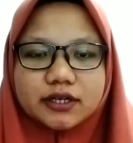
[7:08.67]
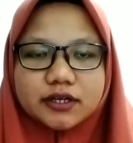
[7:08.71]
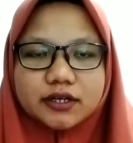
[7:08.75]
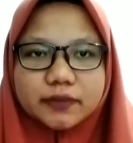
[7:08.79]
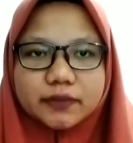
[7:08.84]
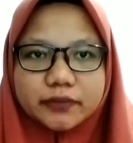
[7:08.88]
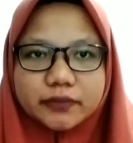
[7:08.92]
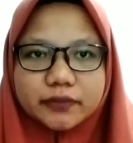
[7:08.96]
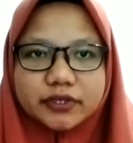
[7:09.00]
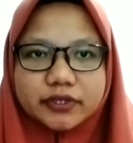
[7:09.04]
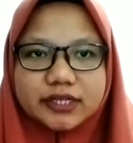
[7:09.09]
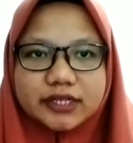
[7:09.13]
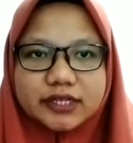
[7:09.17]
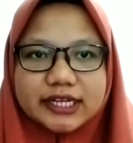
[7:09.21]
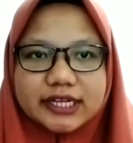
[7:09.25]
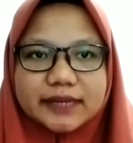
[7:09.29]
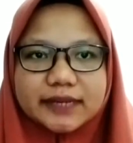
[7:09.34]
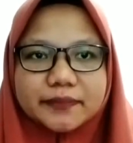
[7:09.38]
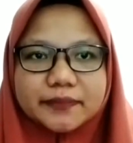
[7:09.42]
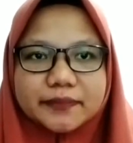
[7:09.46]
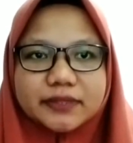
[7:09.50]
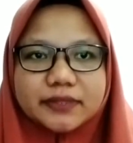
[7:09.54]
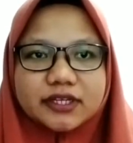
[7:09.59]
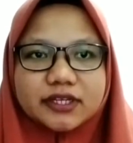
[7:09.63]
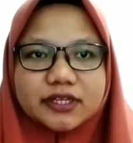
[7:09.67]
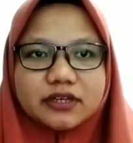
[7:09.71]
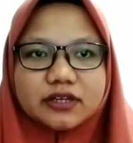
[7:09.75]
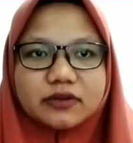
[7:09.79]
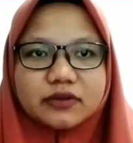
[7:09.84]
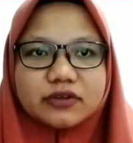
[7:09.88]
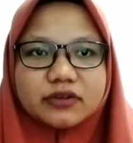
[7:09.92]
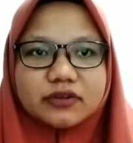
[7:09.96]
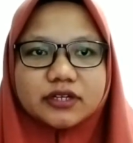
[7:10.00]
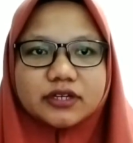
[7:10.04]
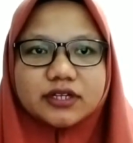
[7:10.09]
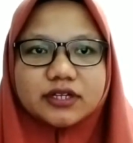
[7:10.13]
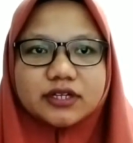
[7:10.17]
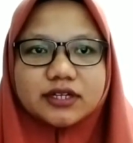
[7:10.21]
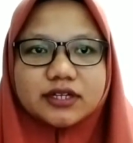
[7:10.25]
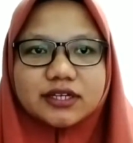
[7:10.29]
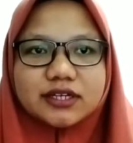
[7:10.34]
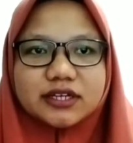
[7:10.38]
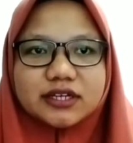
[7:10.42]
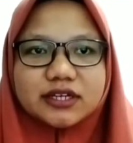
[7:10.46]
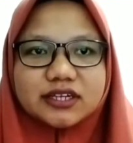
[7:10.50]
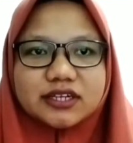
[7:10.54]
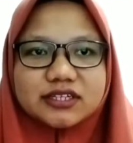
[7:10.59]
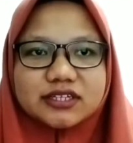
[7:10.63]
Among them include the
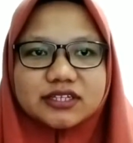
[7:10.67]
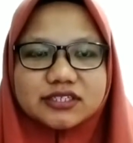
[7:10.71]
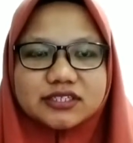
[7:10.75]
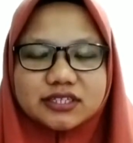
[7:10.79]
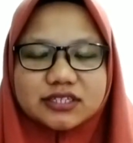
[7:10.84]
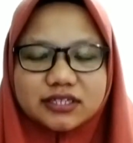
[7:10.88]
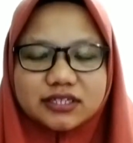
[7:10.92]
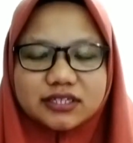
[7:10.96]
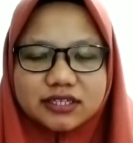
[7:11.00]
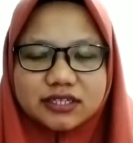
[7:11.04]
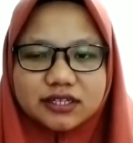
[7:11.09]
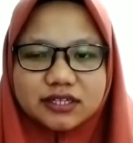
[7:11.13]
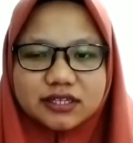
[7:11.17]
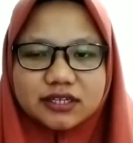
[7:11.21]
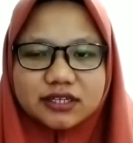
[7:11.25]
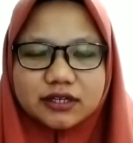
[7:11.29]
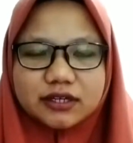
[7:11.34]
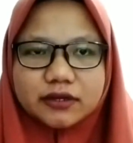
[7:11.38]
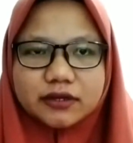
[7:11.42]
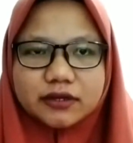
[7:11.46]
increasingly